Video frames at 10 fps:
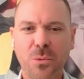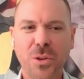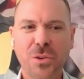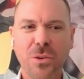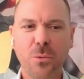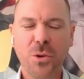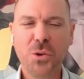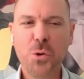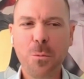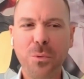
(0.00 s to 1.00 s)
When
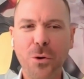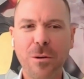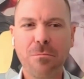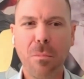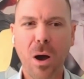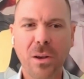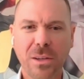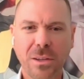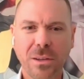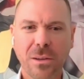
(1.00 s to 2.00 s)
you put
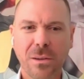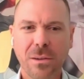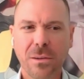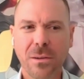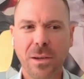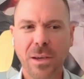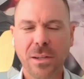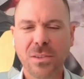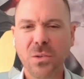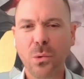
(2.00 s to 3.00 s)
money
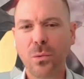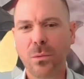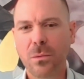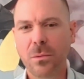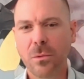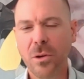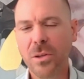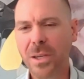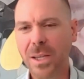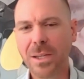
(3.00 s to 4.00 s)
into
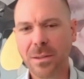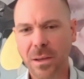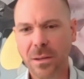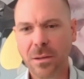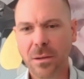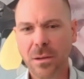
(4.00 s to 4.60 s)
really anything